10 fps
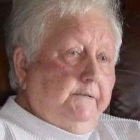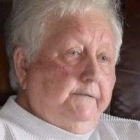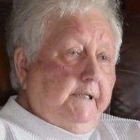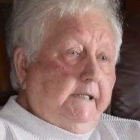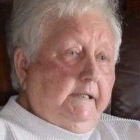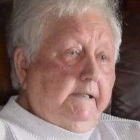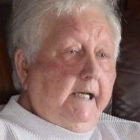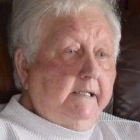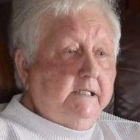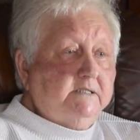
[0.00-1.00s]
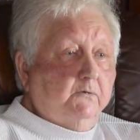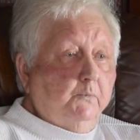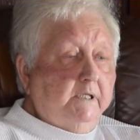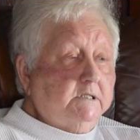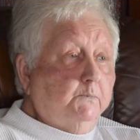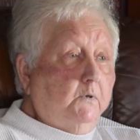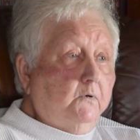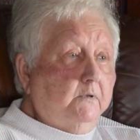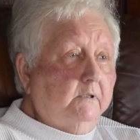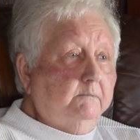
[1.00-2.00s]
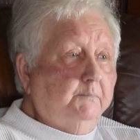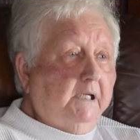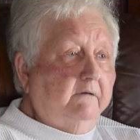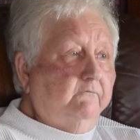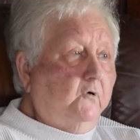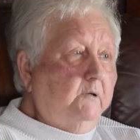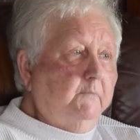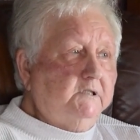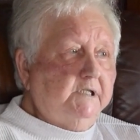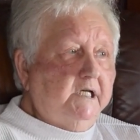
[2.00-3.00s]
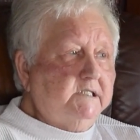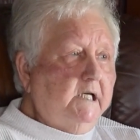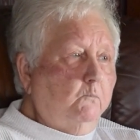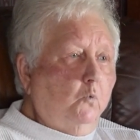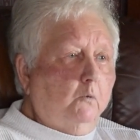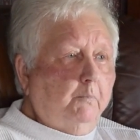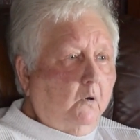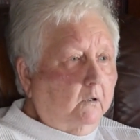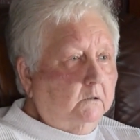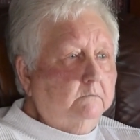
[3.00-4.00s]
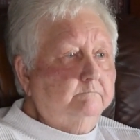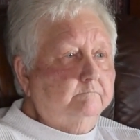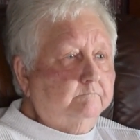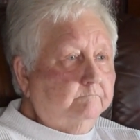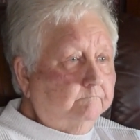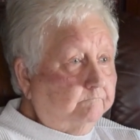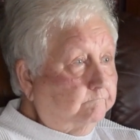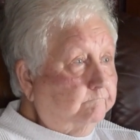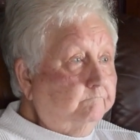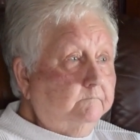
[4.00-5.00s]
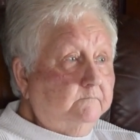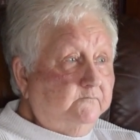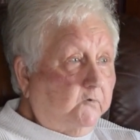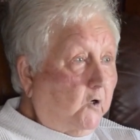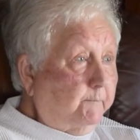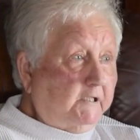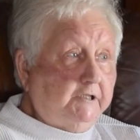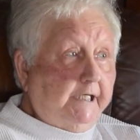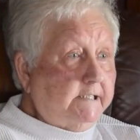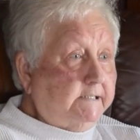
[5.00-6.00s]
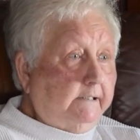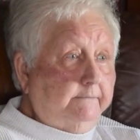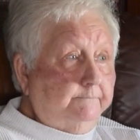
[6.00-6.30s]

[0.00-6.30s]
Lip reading: they can take this for what it's worth, but I'm very much against that water park. Very much against it.